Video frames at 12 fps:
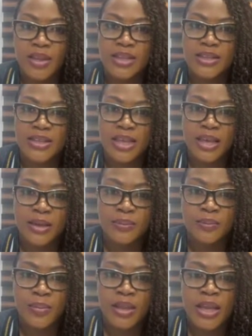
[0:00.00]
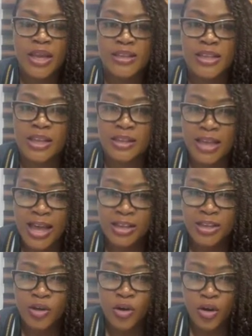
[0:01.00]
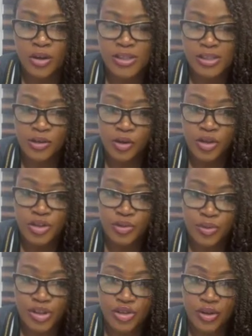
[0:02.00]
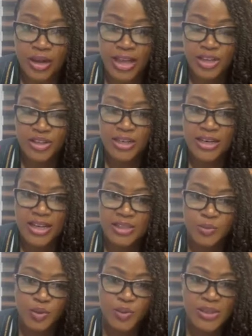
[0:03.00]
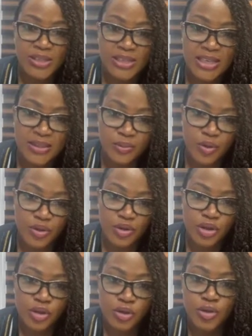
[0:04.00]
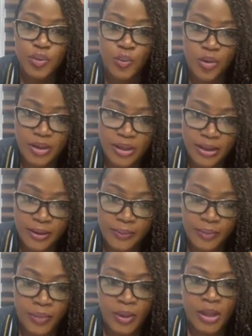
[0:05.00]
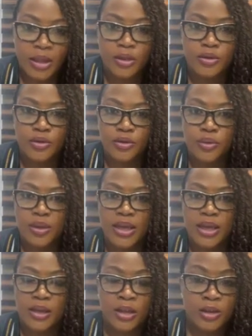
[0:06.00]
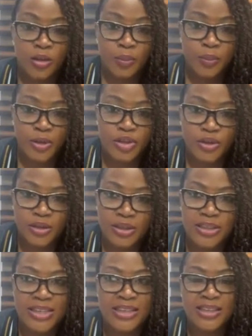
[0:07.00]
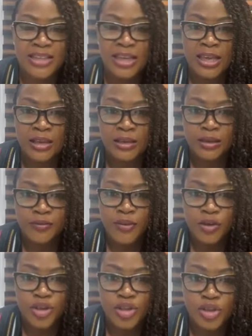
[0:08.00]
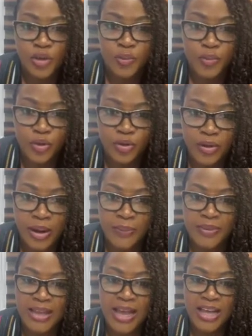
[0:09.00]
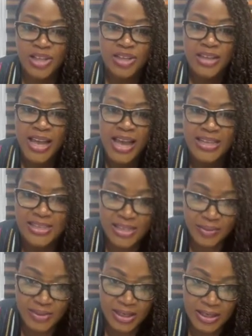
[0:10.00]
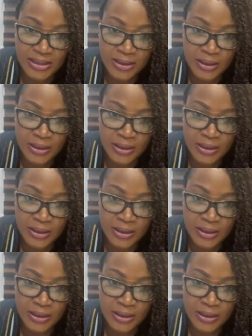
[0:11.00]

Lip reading: The course duration actually lasts between 6 months to 1 year. In completion, the foundation program, they're actually accepted